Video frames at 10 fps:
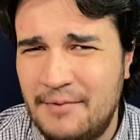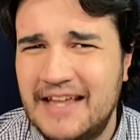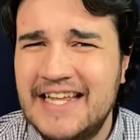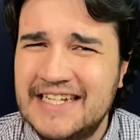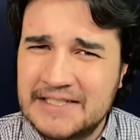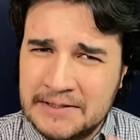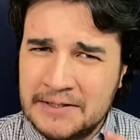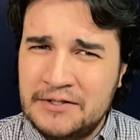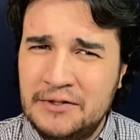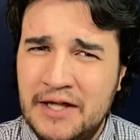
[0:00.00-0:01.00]
I think it's a little
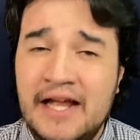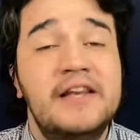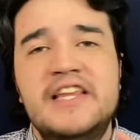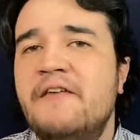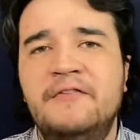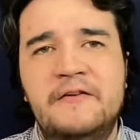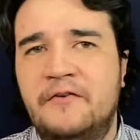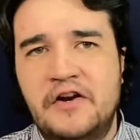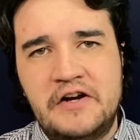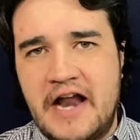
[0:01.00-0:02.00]
too late. Definitely
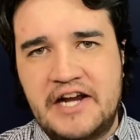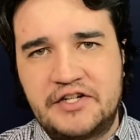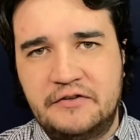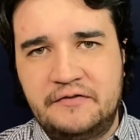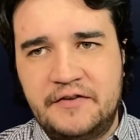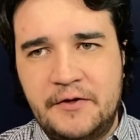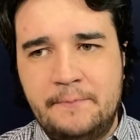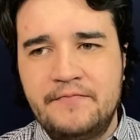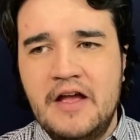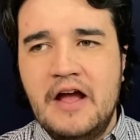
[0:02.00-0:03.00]
for an international film.